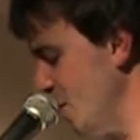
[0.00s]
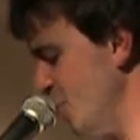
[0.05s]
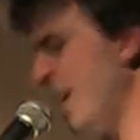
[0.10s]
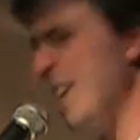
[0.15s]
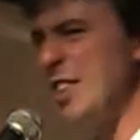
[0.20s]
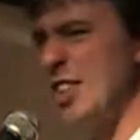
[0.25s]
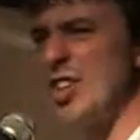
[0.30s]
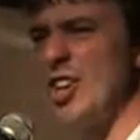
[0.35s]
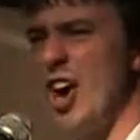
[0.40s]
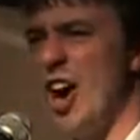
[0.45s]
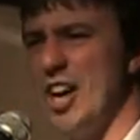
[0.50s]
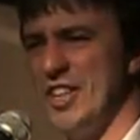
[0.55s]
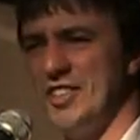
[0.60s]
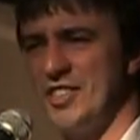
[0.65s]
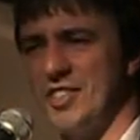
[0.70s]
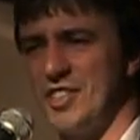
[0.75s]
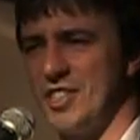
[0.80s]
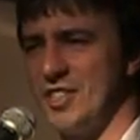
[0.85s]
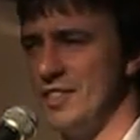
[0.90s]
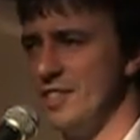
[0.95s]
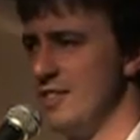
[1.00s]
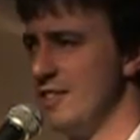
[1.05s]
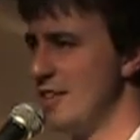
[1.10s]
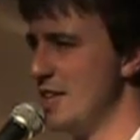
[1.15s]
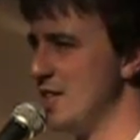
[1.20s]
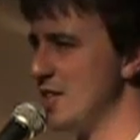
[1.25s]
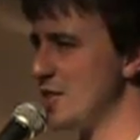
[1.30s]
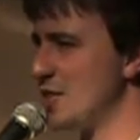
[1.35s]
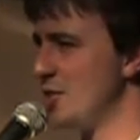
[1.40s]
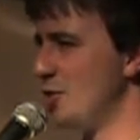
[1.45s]
You've got the Gaunts,
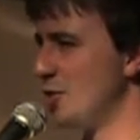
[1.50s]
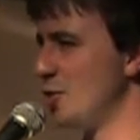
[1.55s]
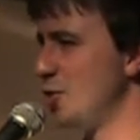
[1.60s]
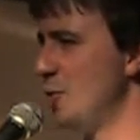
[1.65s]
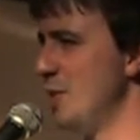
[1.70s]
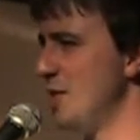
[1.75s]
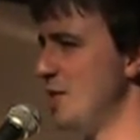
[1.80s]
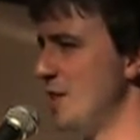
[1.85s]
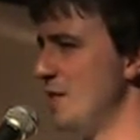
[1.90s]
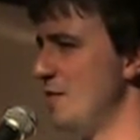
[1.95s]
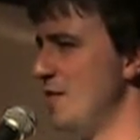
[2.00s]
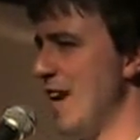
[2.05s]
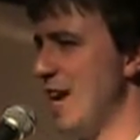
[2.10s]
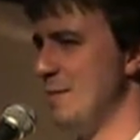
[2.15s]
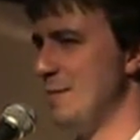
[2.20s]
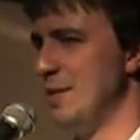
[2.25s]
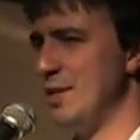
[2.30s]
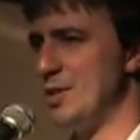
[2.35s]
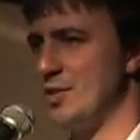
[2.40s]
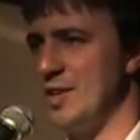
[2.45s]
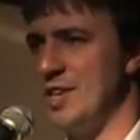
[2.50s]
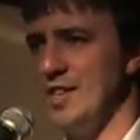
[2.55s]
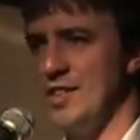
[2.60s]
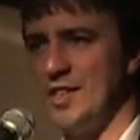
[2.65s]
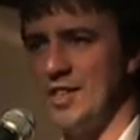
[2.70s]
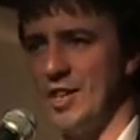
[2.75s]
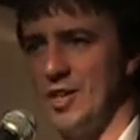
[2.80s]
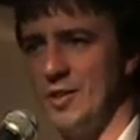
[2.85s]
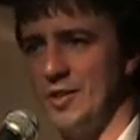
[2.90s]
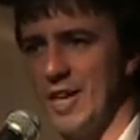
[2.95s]
and this whole twisted family
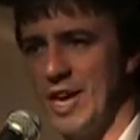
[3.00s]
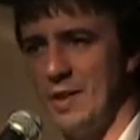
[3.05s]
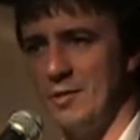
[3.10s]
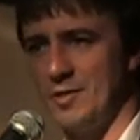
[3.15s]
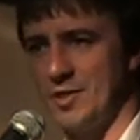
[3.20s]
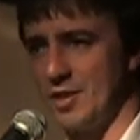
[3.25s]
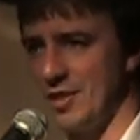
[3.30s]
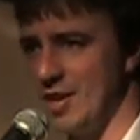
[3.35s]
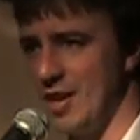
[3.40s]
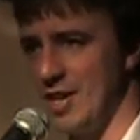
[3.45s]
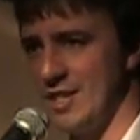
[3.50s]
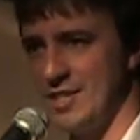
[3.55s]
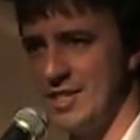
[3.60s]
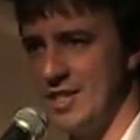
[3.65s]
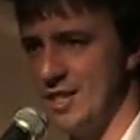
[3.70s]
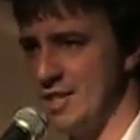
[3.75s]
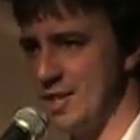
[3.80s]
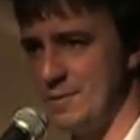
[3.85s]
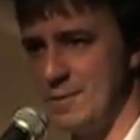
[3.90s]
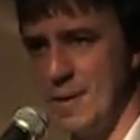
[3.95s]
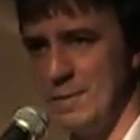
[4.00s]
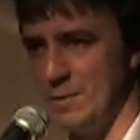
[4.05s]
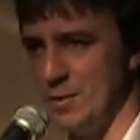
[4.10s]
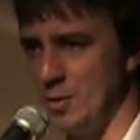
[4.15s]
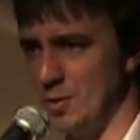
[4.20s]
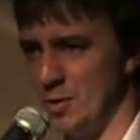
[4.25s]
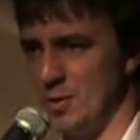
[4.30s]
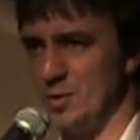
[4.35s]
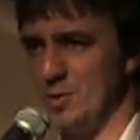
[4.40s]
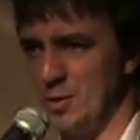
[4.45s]
tree thing going on with the Gaunts. Here's
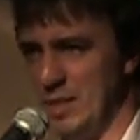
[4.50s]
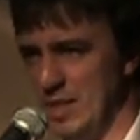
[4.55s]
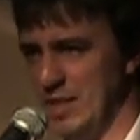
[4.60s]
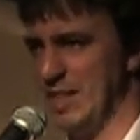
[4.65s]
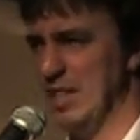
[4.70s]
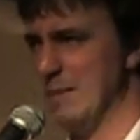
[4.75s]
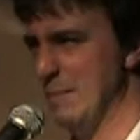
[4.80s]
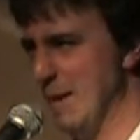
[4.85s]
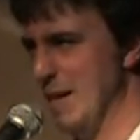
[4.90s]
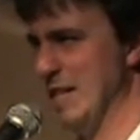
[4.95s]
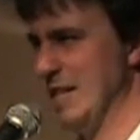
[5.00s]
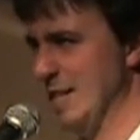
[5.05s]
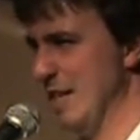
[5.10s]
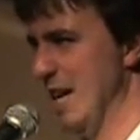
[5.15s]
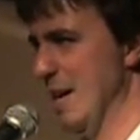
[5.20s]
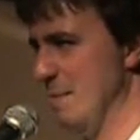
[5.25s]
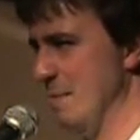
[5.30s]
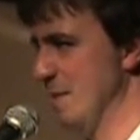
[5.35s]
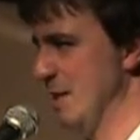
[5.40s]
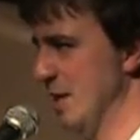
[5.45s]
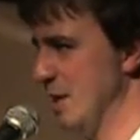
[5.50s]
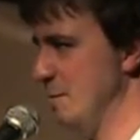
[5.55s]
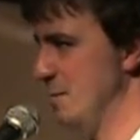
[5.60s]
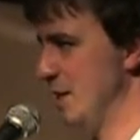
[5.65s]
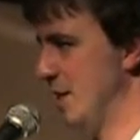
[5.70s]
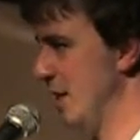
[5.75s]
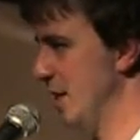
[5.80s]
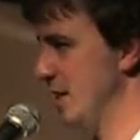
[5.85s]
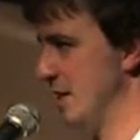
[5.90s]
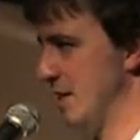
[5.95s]
people who are really messed up, and it's
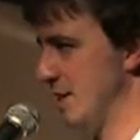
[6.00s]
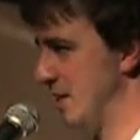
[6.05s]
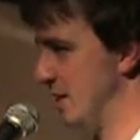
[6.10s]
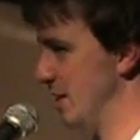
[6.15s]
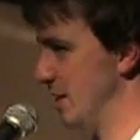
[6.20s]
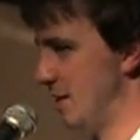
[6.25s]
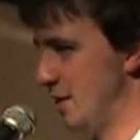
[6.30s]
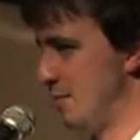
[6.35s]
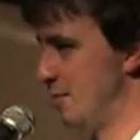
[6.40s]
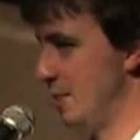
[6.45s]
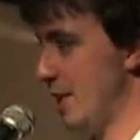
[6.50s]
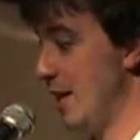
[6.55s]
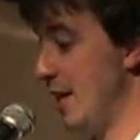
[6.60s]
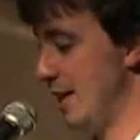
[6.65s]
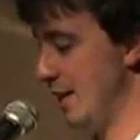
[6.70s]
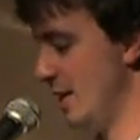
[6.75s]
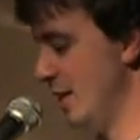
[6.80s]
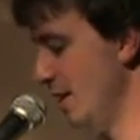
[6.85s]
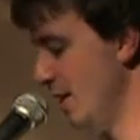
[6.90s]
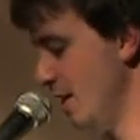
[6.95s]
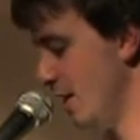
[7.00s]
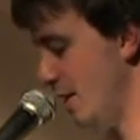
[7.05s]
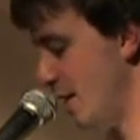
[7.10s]
because they're blood.